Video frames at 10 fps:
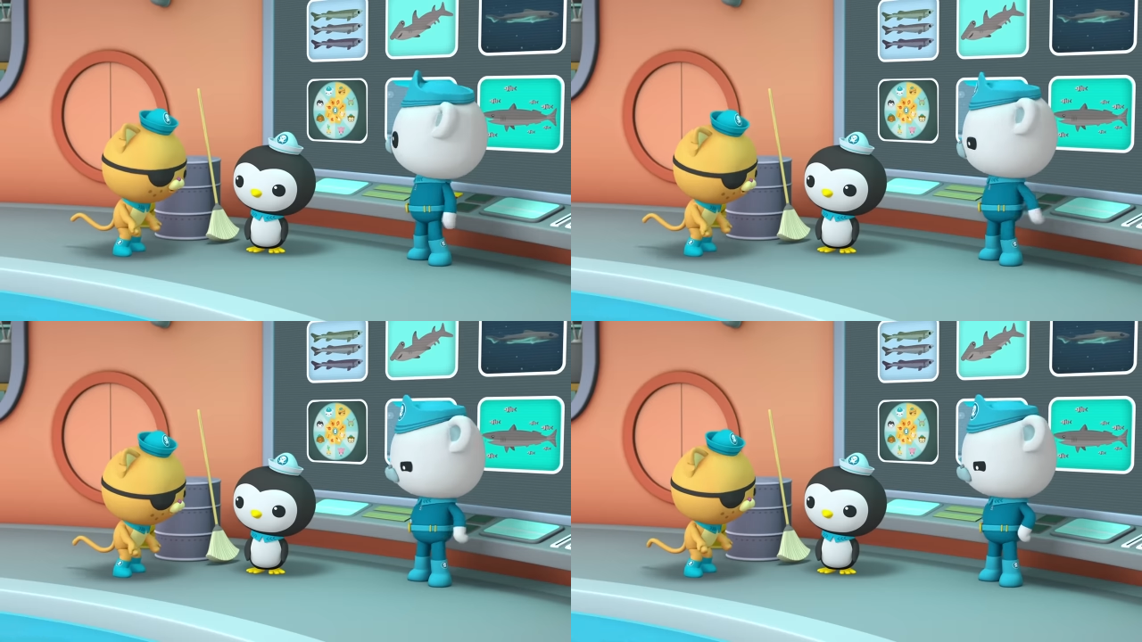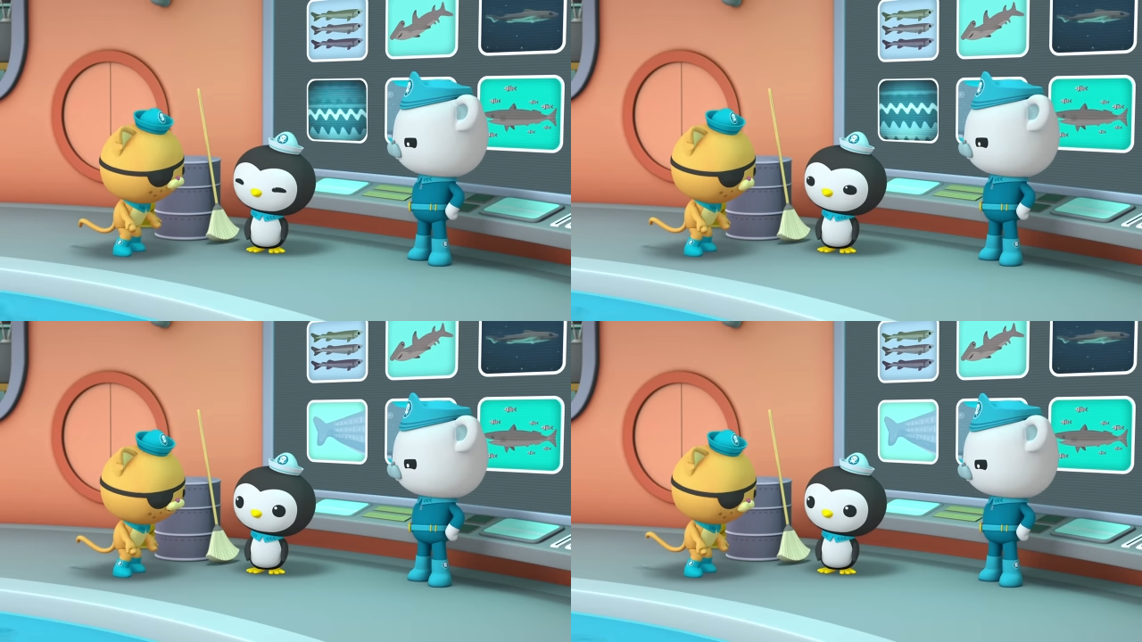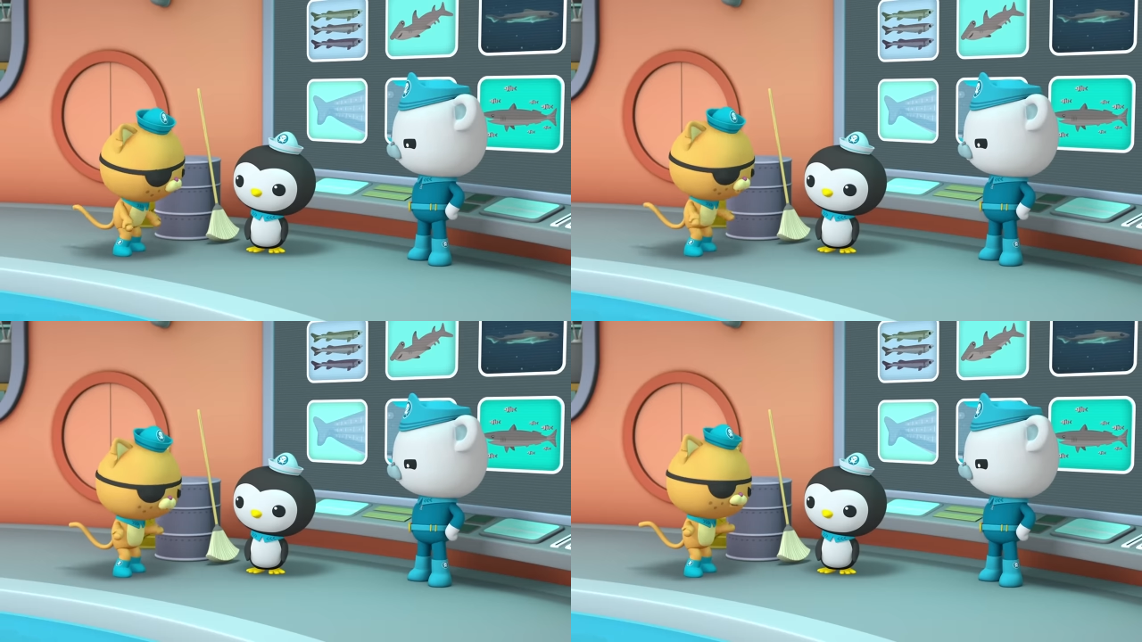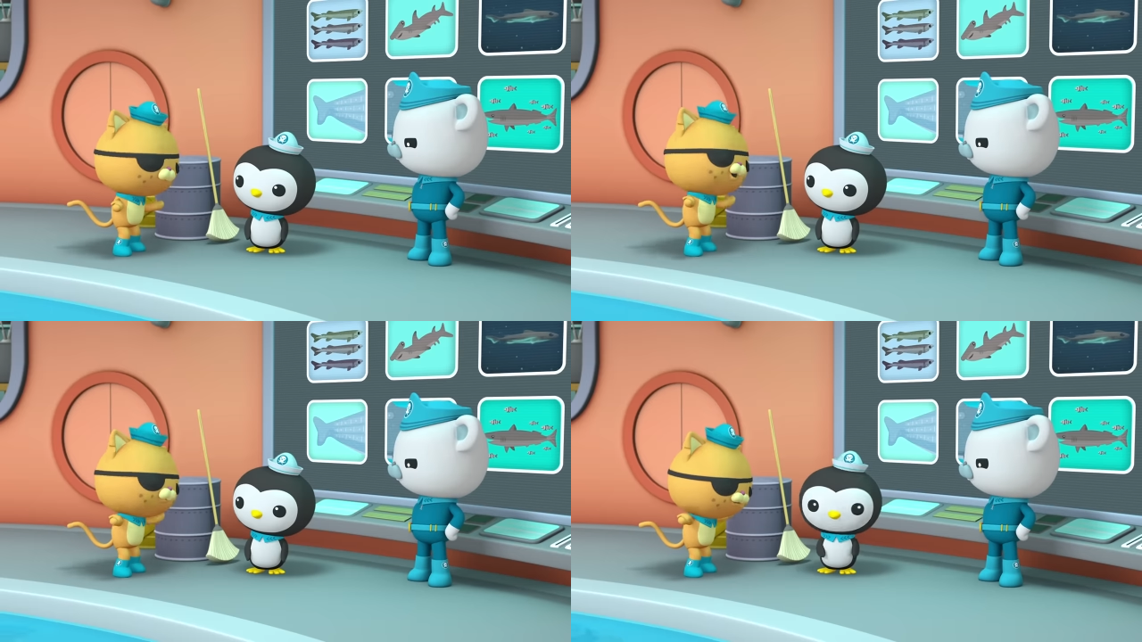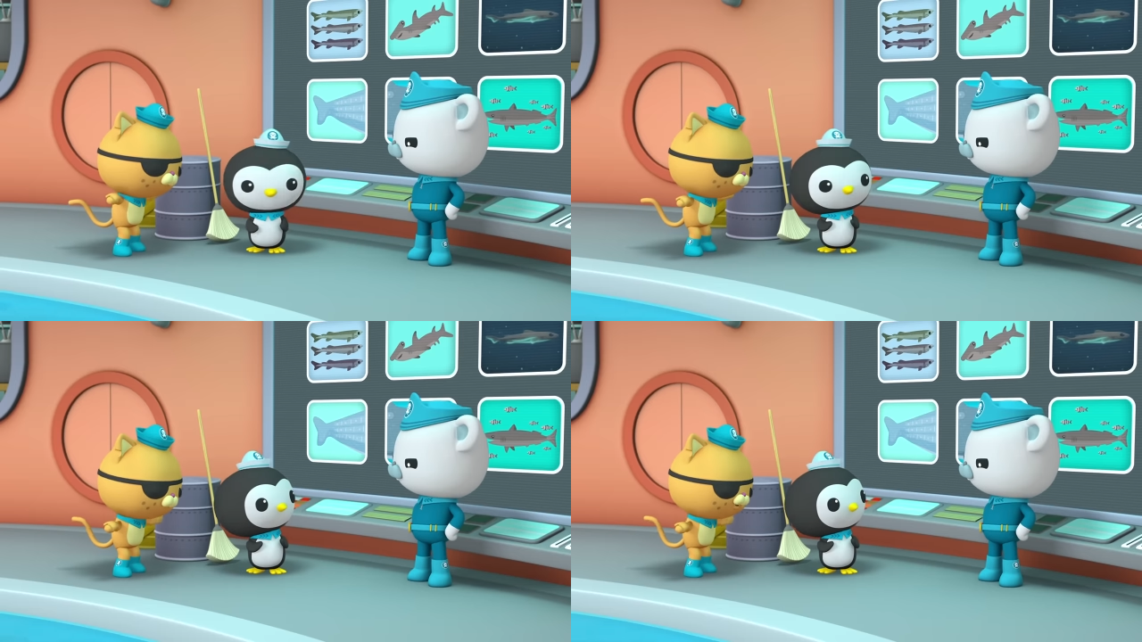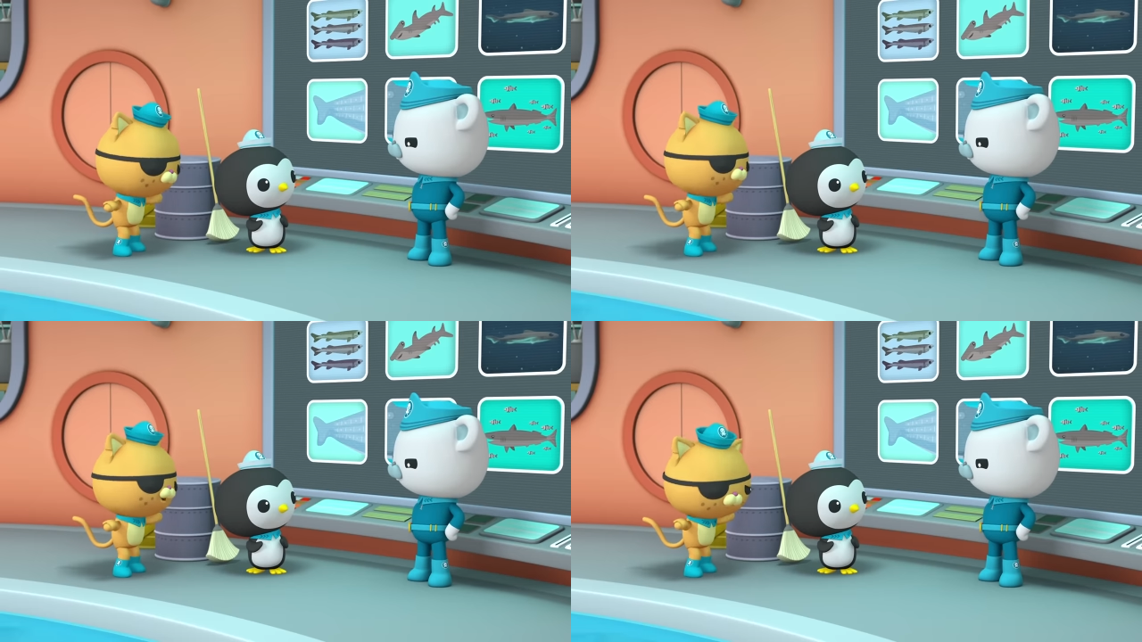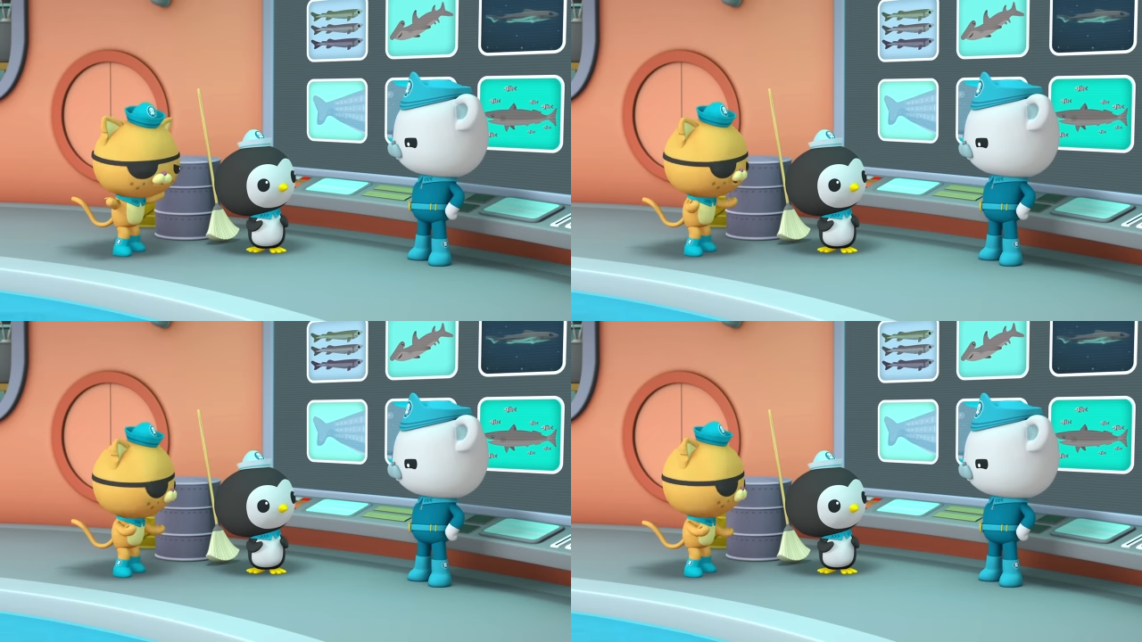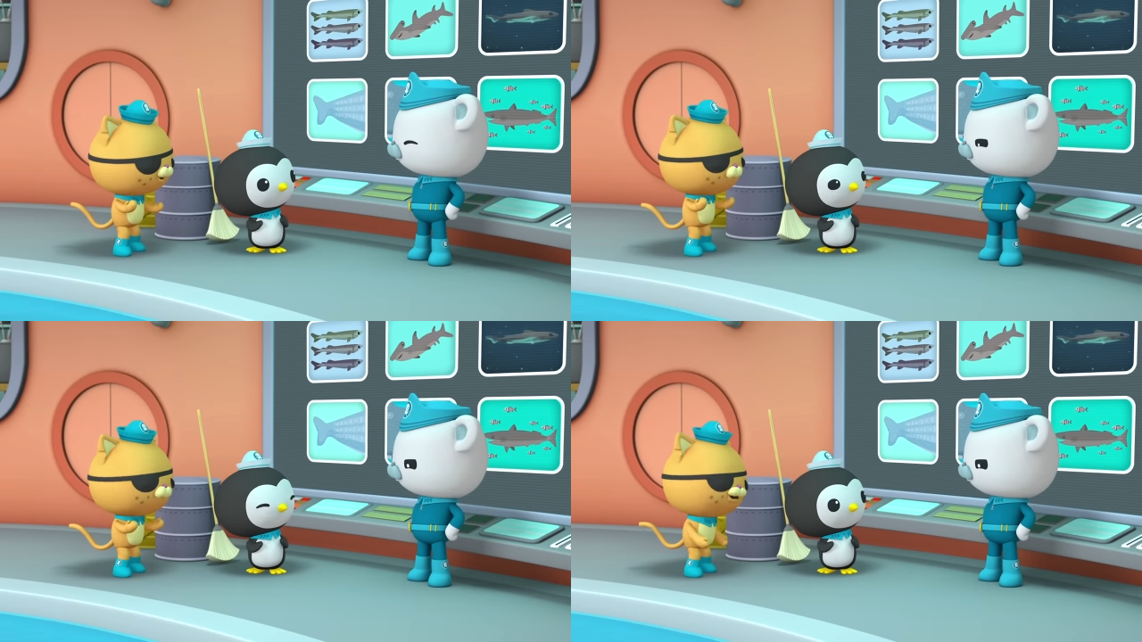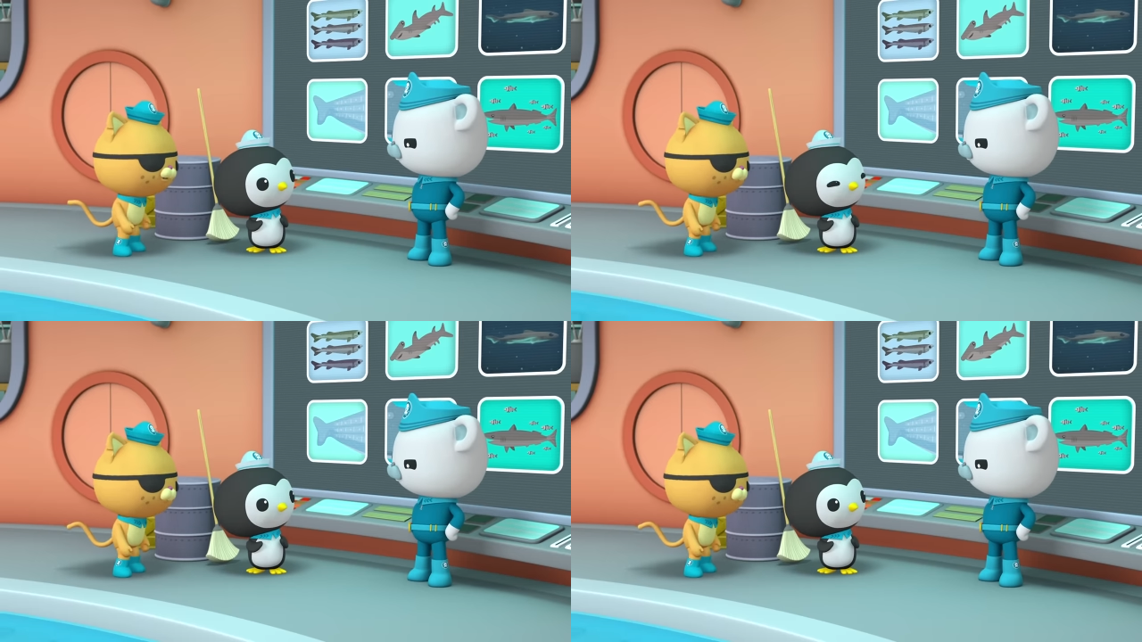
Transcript: [unreadable: no face in view]